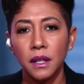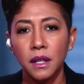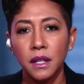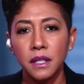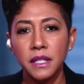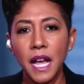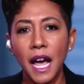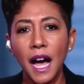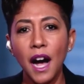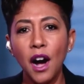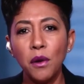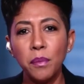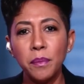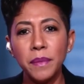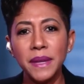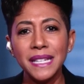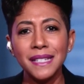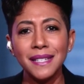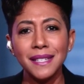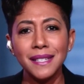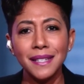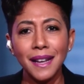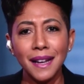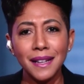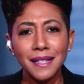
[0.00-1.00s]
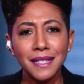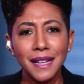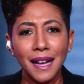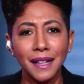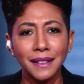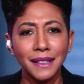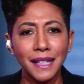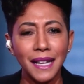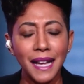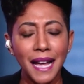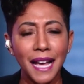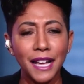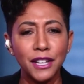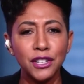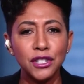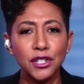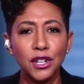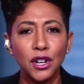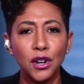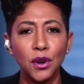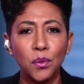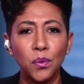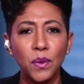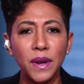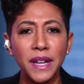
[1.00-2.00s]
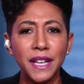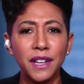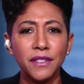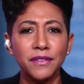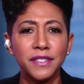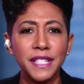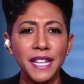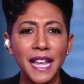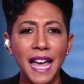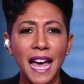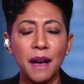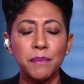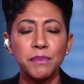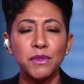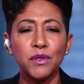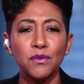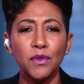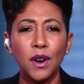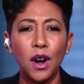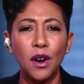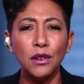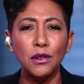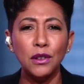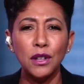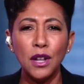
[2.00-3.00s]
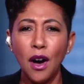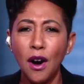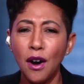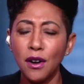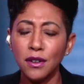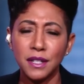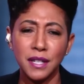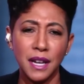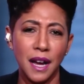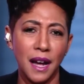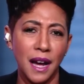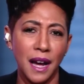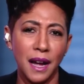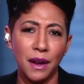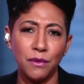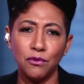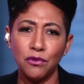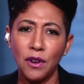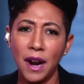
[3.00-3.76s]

To help me suss out the answer, we have tapped longtime